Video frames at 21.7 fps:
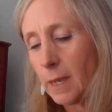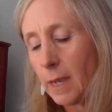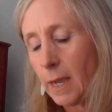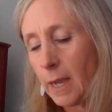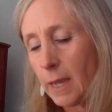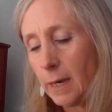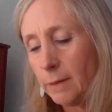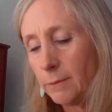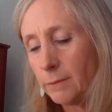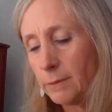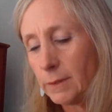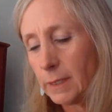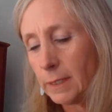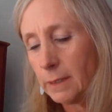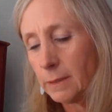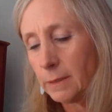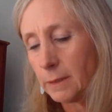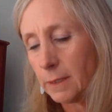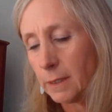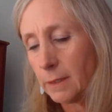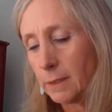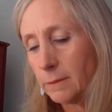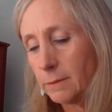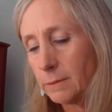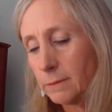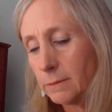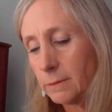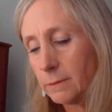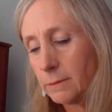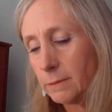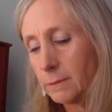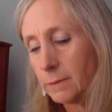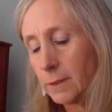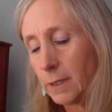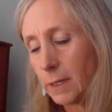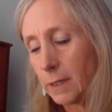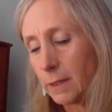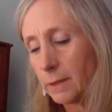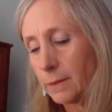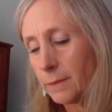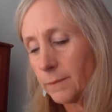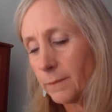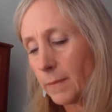I don't think so.
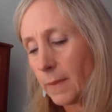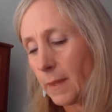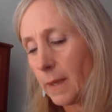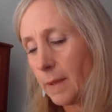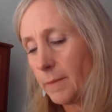Look, I